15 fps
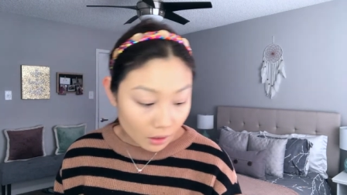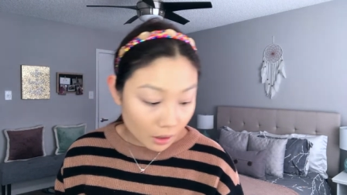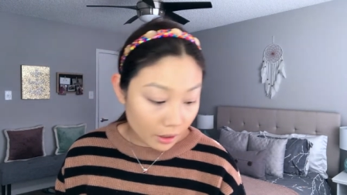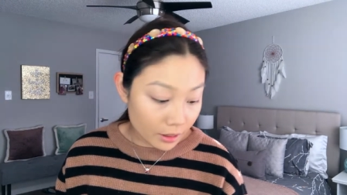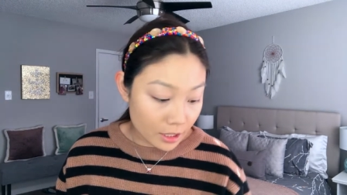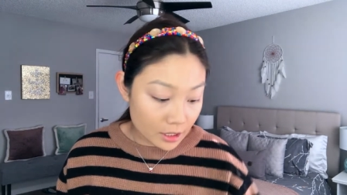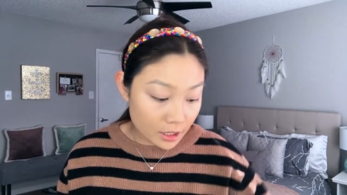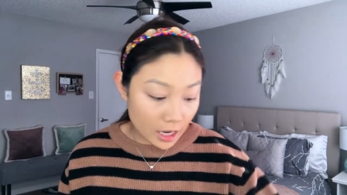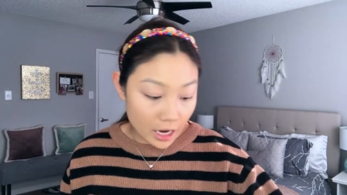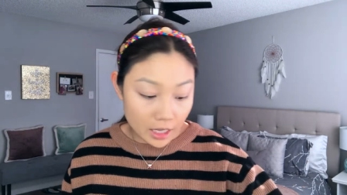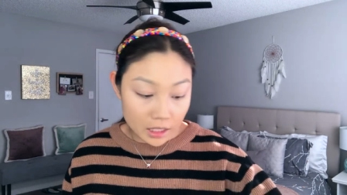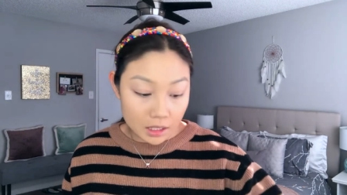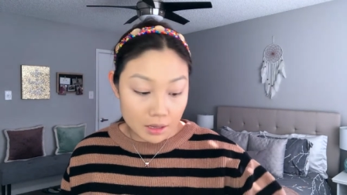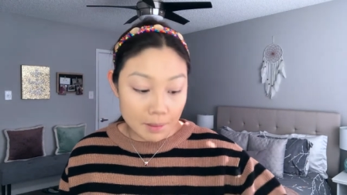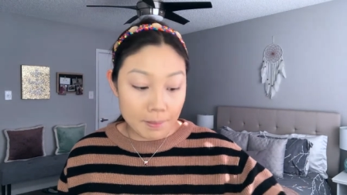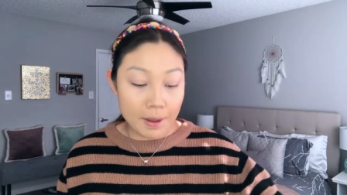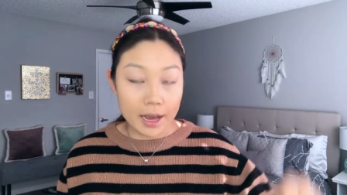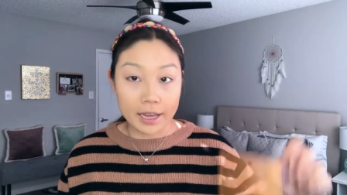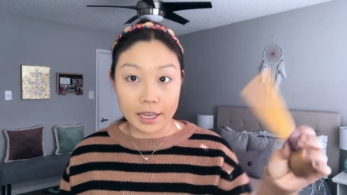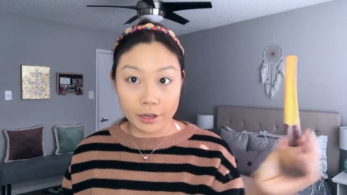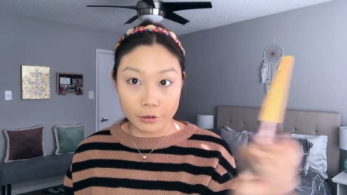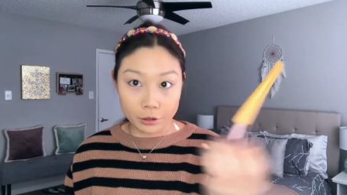In this case,
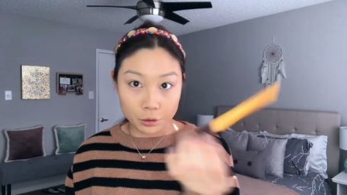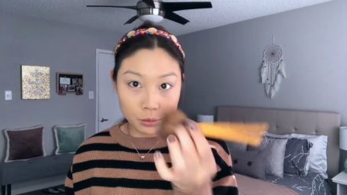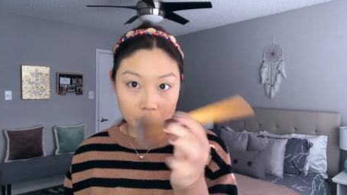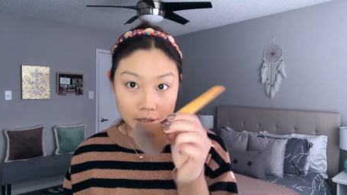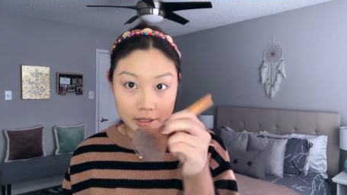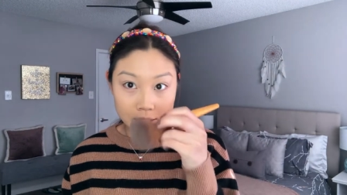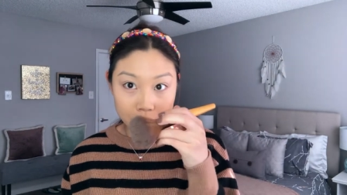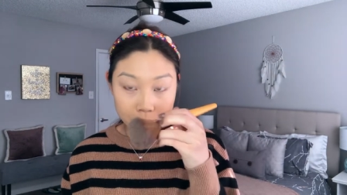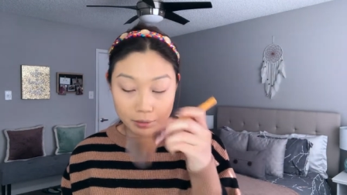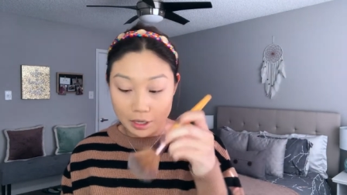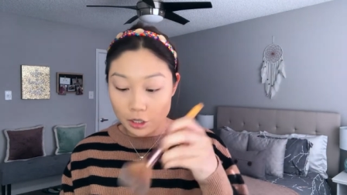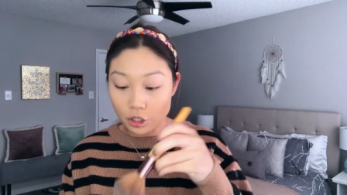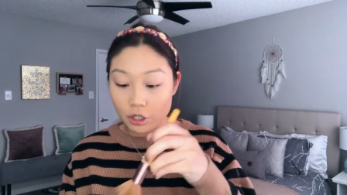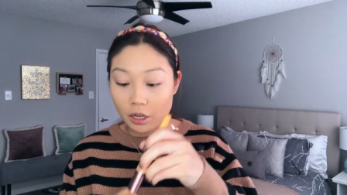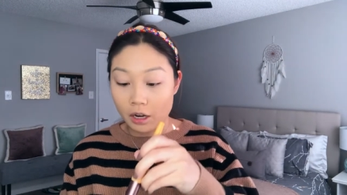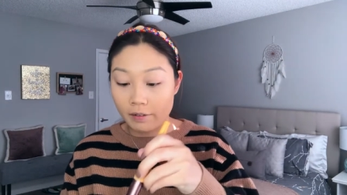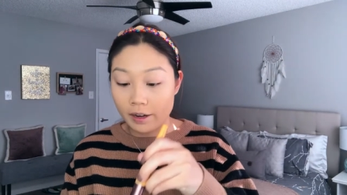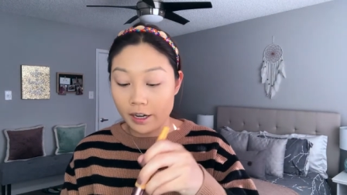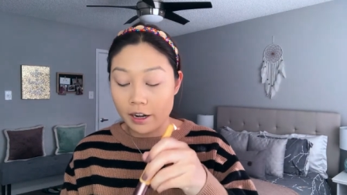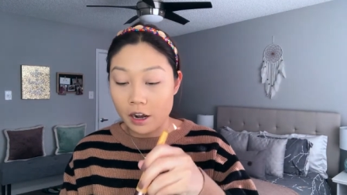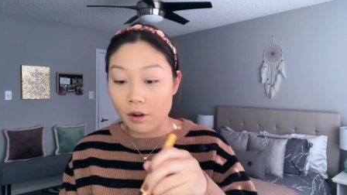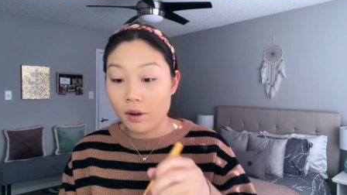my EcoTools brush, you
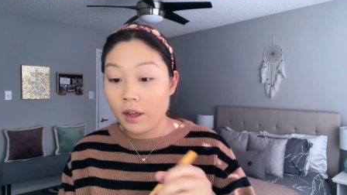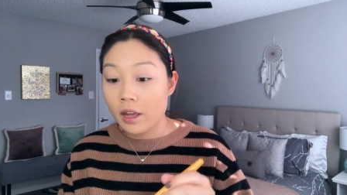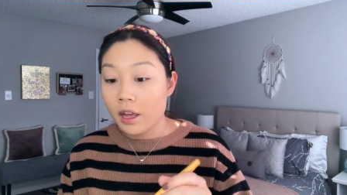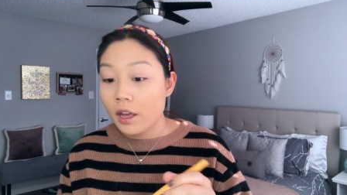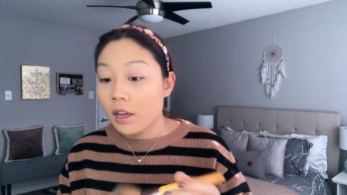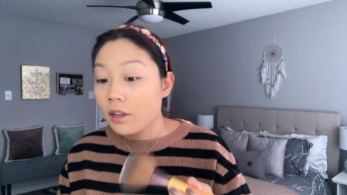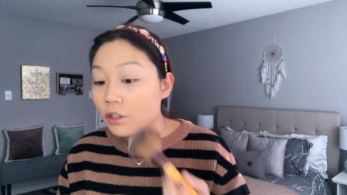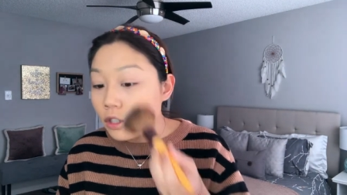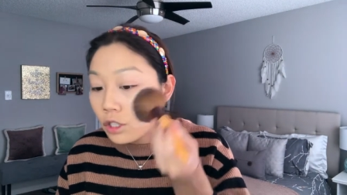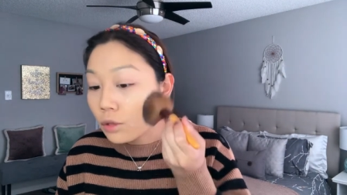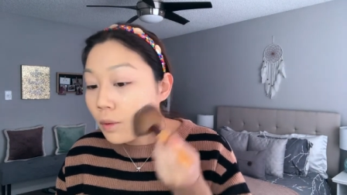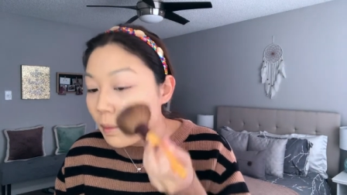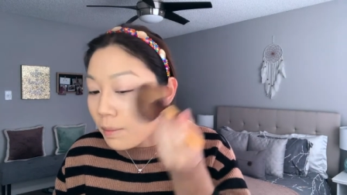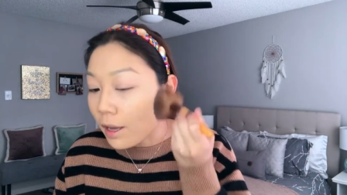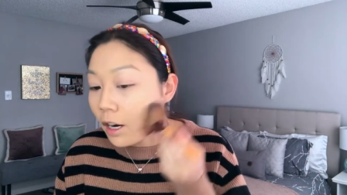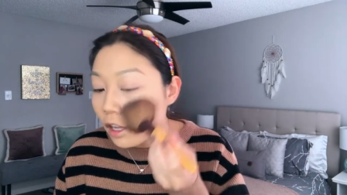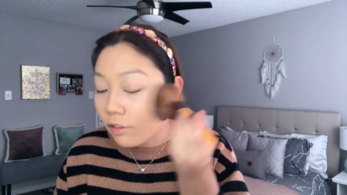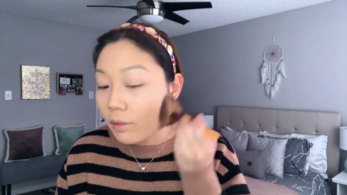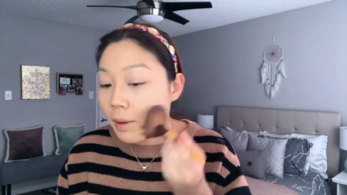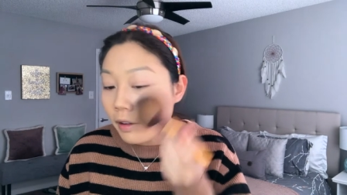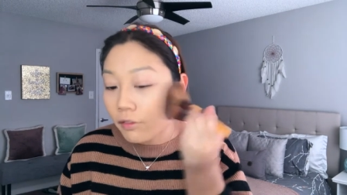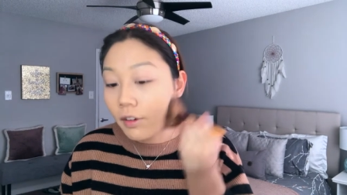already know, and just sweep that all
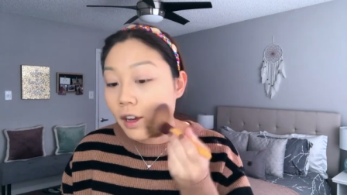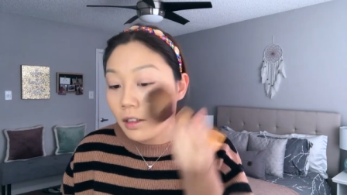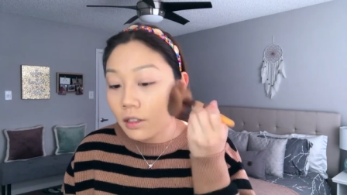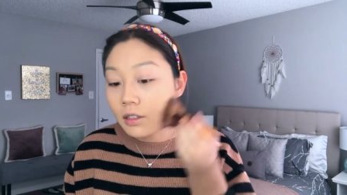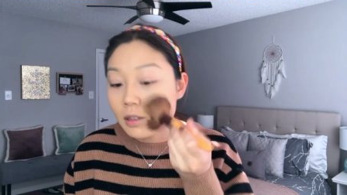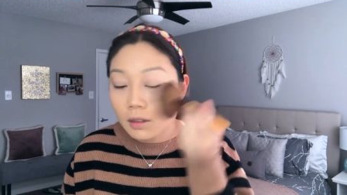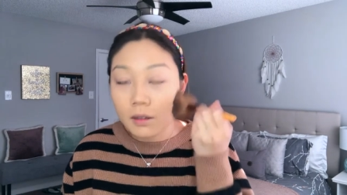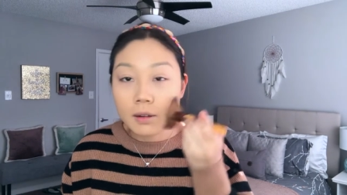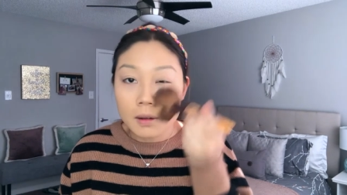over my face.